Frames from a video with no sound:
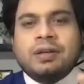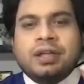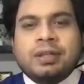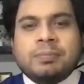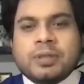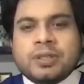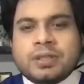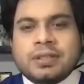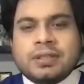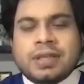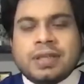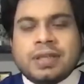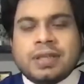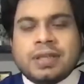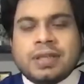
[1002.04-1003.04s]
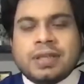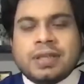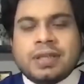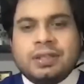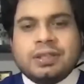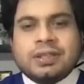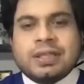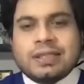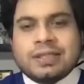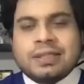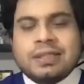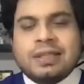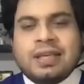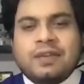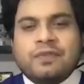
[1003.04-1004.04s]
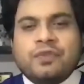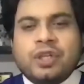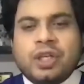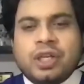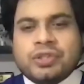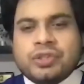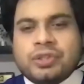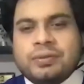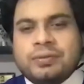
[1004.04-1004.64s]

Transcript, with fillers: 100% accuracy in testing NVH?